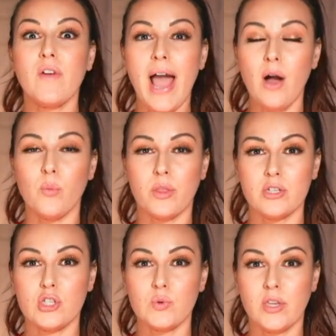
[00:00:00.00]
out within
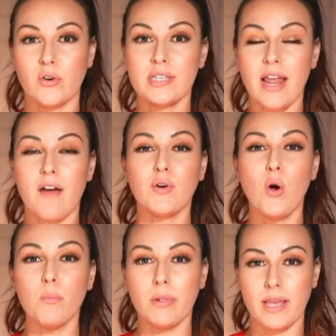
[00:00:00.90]
two years and have their
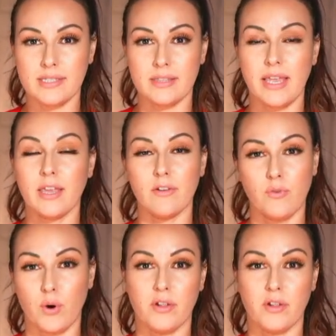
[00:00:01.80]
own place that they can afford.